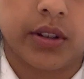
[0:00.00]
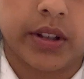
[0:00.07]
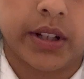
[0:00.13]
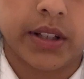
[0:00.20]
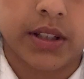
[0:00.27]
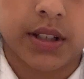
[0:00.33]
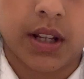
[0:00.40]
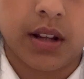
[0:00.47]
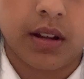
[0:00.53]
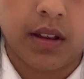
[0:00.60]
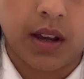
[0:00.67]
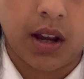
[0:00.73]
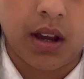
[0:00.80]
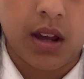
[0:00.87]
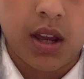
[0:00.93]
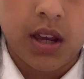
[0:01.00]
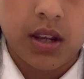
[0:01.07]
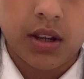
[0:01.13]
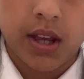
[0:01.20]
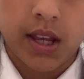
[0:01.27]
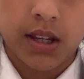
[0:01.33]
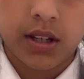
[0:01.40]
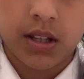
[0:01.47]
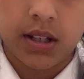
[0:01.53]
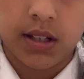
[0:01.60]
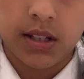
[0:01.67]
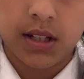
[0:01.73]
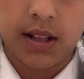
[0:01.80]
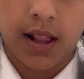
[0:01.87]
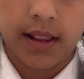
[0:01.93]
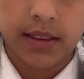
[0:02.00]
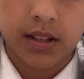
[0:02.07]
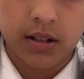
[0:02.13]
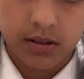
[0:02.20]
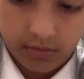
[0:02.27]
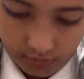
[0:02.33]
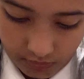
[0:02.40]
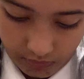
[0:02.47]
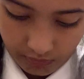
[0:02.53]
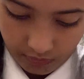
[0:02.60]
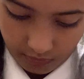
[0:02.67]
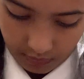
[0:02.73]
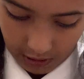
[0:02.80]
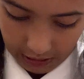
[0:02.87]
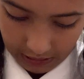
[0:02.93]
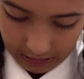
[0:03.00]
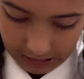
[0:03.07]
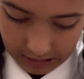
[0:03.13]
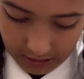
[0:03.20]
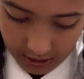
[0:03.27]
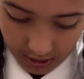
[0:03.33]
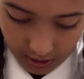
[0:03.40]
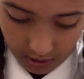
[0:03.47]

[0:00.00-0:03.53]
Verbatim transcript: on this thing. Yeah, you can see like the like it's